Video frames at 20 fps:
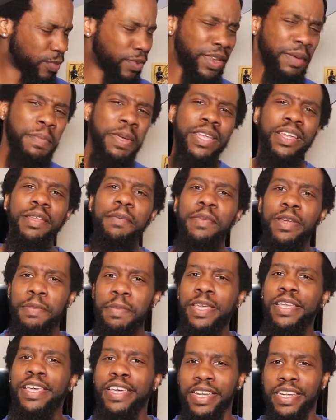Let me, let me let
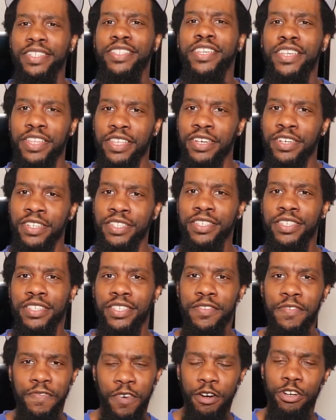me get into the to
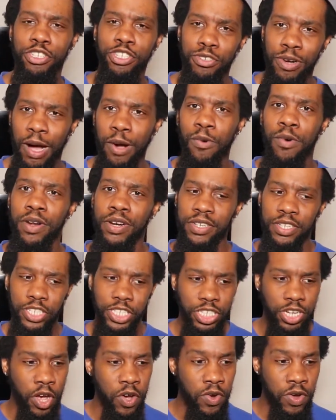the first shoe I wanted to
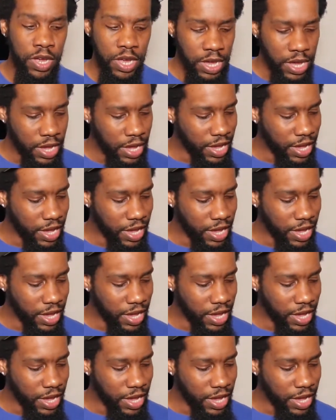show.